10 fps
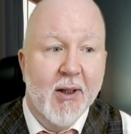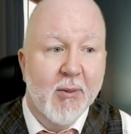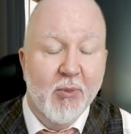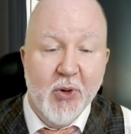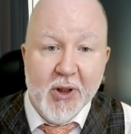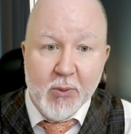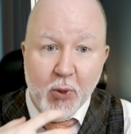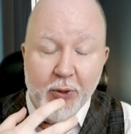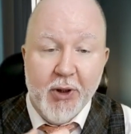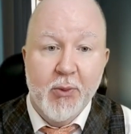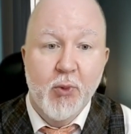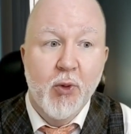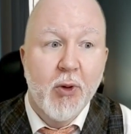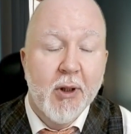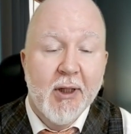bring more and
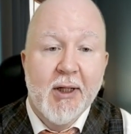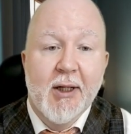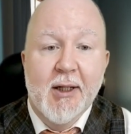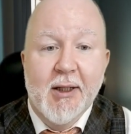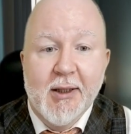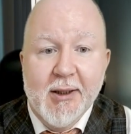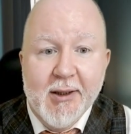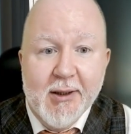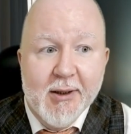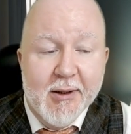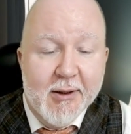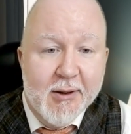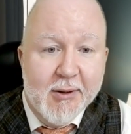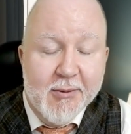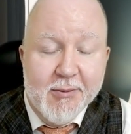more
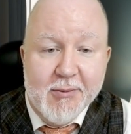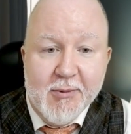to